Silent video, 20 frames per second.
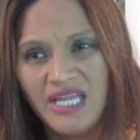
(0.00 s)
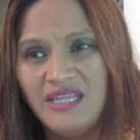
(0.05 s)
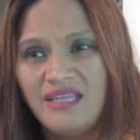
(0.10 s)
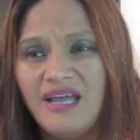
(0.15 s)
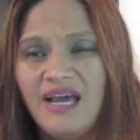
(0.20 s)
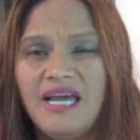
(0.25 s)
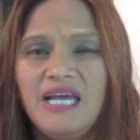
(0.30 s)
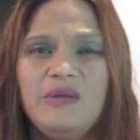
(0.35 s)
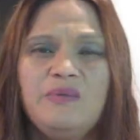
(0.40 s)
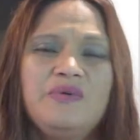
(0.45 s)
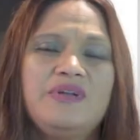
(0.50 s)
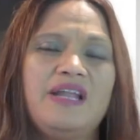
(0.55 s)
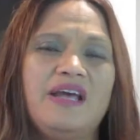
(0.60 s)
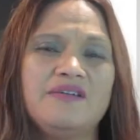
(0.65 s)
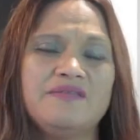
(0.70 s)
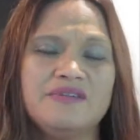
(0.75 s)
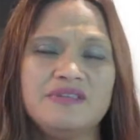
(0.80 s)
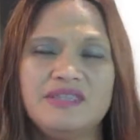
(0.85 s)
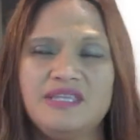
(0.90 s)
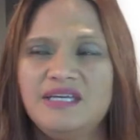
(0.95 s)
night, when
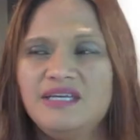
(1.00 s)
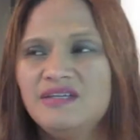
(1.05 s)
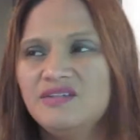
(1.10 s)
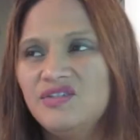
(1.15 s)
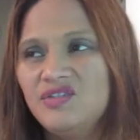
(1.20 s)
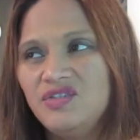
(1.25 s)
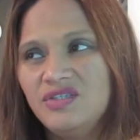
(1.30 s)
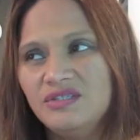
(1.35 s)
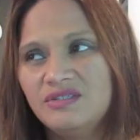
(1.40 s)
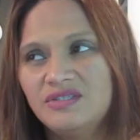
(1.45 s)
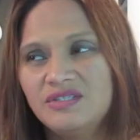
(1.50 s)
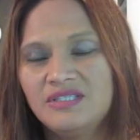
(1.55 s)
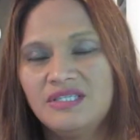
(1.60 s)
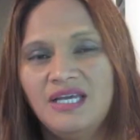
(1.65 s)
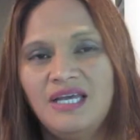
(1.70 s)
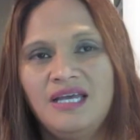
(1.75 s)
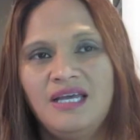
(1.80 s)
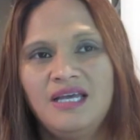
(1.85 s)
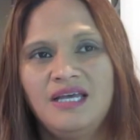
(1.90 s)
everything is just,